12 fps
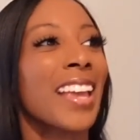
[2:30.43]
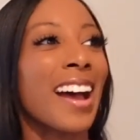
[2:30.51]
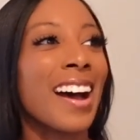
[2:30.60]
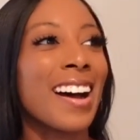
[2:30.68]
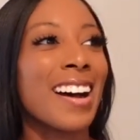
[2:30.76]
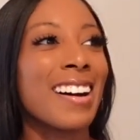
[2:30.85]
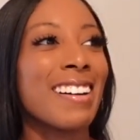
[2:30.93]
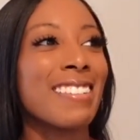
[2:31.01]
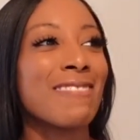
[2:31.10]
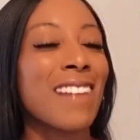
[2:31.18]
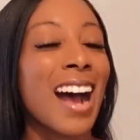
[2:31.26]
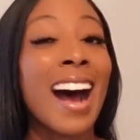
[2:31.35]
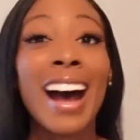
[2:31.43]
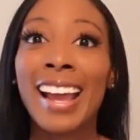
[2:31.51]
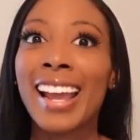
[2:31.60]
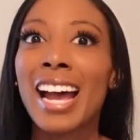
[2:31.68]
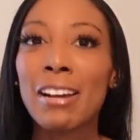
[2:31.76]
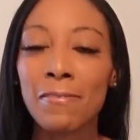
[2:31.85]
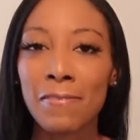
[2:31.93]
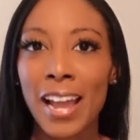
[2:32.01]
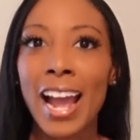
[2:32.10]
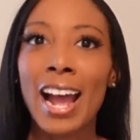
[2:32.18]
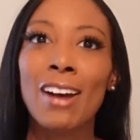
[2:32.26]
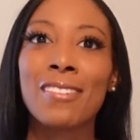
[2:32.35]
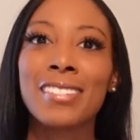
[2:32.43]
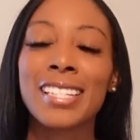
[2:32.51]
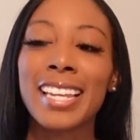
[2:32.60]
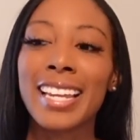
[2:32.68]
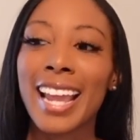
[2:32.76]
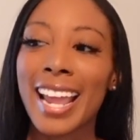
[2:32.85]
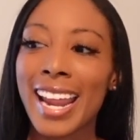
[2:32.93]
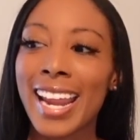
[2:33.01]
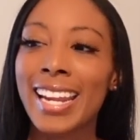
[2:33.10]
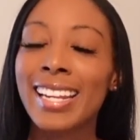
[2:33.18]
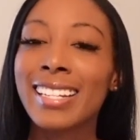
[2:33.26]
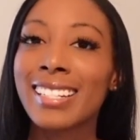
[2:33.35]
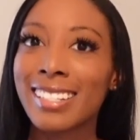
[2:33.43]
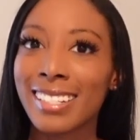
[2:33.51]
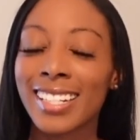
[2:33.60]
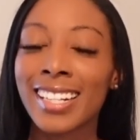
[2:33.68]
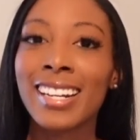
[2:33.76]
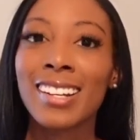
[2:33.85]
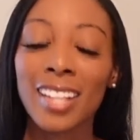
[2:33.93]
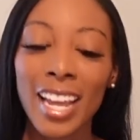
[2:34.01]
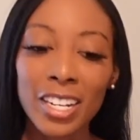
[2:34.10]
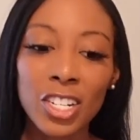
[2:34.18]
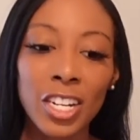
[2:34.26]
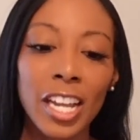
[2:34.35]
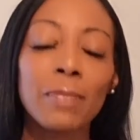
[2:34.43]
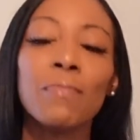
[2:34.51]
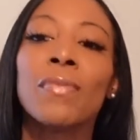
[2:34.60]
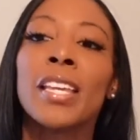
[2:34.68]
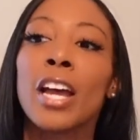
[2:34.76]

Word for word: um, I have found a good collection.